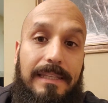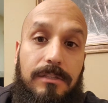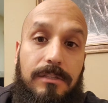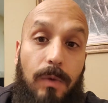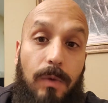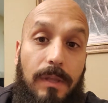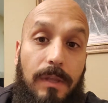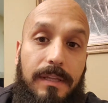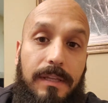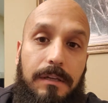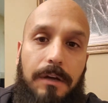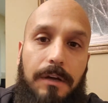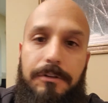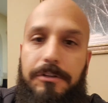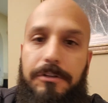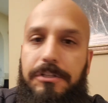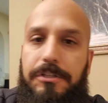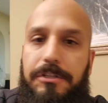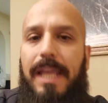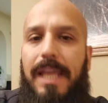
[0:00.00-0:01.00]
willing to
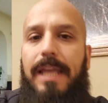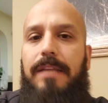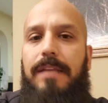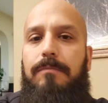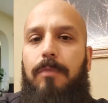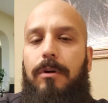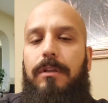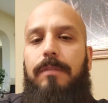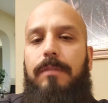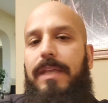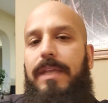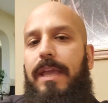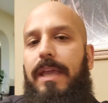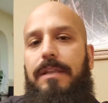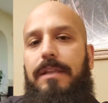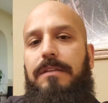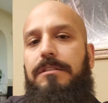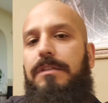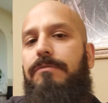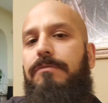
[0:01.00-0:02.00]
understand market
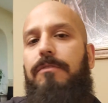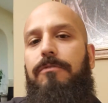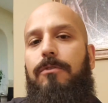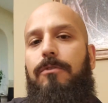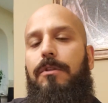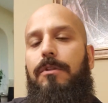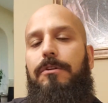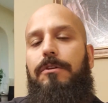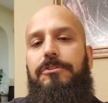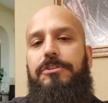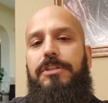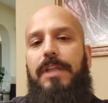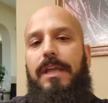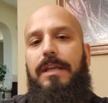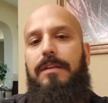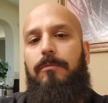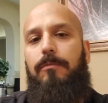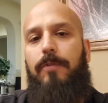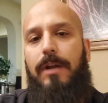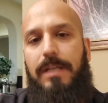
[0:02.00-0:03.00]
mechanics. Even if you don't
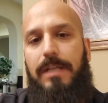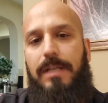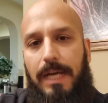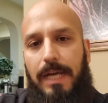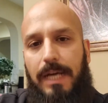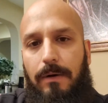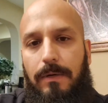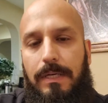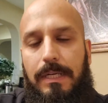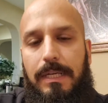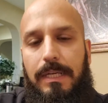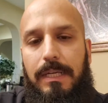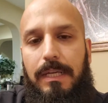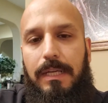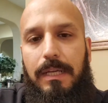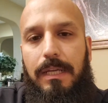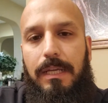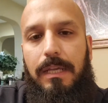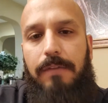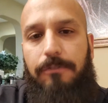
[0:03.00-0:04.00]
understand them right now,
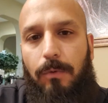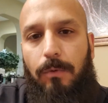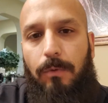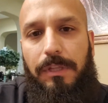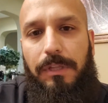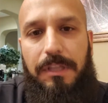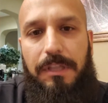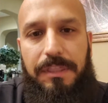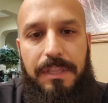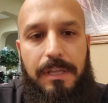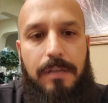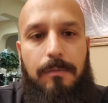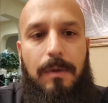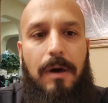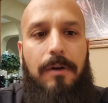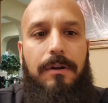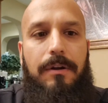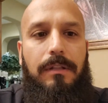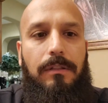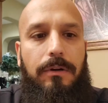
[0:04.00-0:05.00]
if you're willing to think
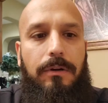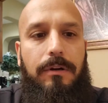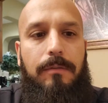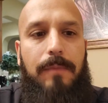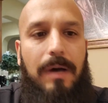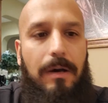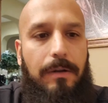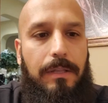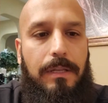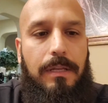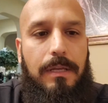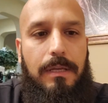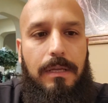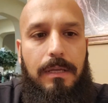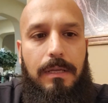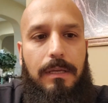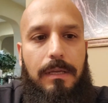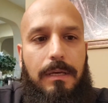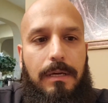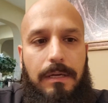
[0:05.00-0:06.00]
about it and learn about it,
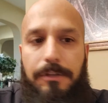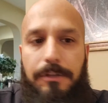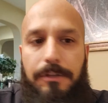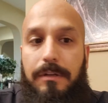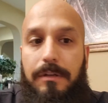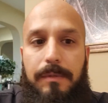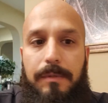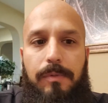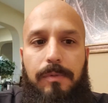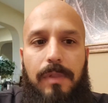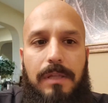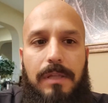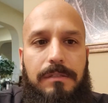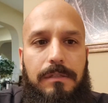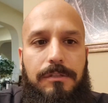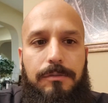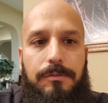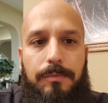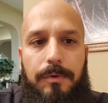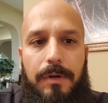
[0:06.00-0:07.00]
you're going to be
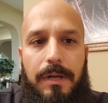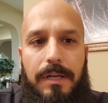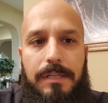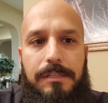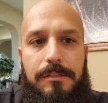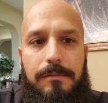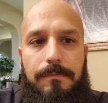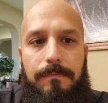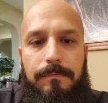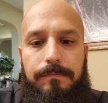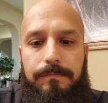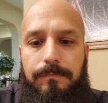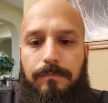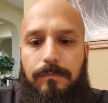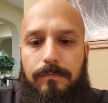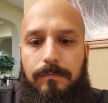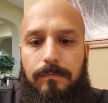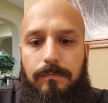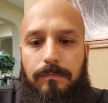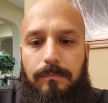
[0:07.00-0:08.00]
pleasantly surprised.
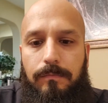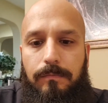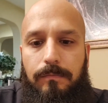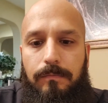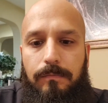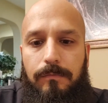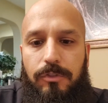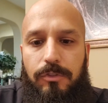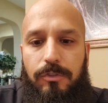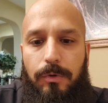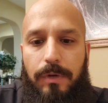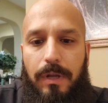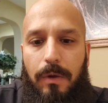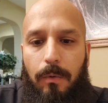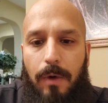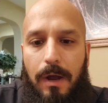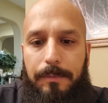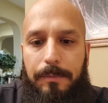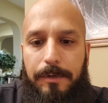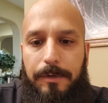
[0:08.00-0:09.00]
What's going on,
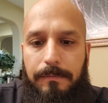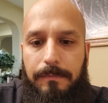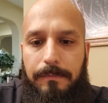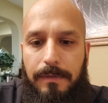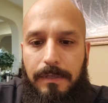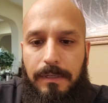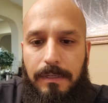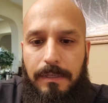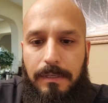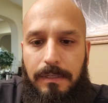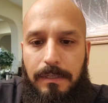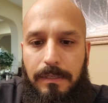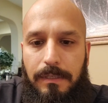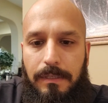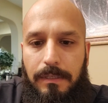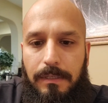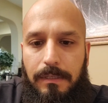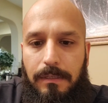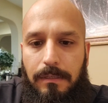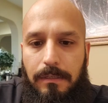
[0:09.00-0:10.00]
Whopper?
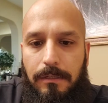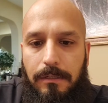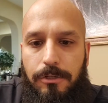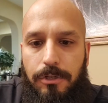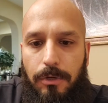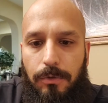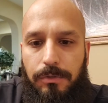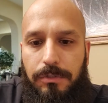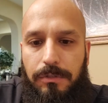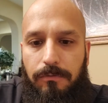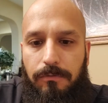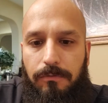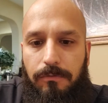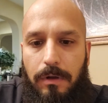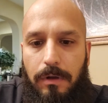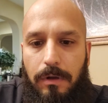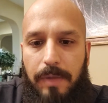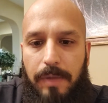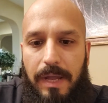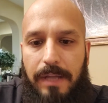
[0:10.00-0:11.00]
Joseph,
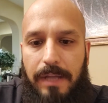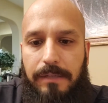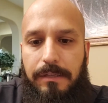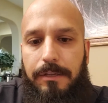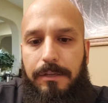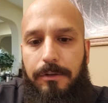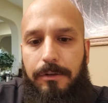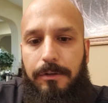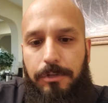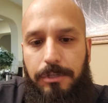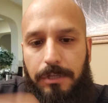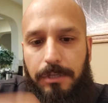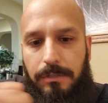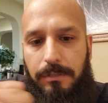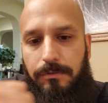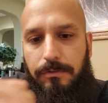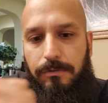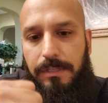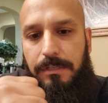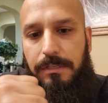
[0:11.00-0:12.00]
welcome back. Kirsha,
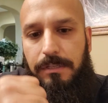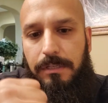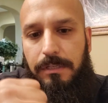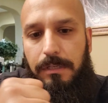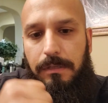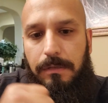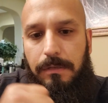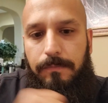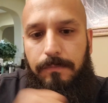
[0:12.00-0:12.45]
it's great to see you.